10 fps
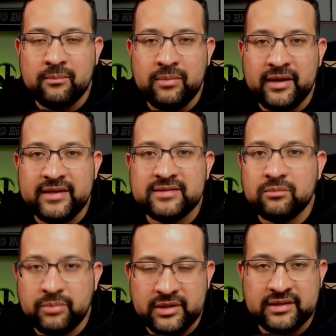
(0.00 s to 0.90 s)
please
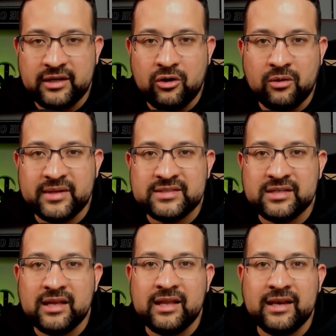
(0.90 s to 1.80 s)
put in the comments,
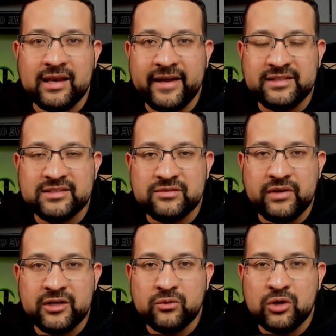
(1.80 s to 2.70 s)
like this
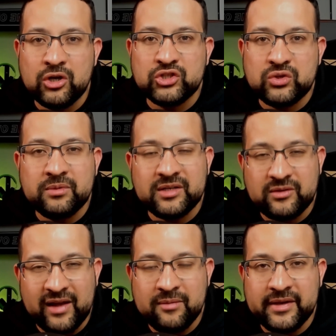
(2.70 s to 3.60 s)
video,
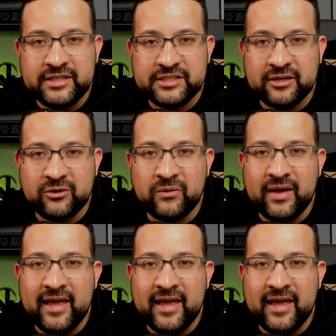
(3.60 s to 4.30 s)
subscribe my channel,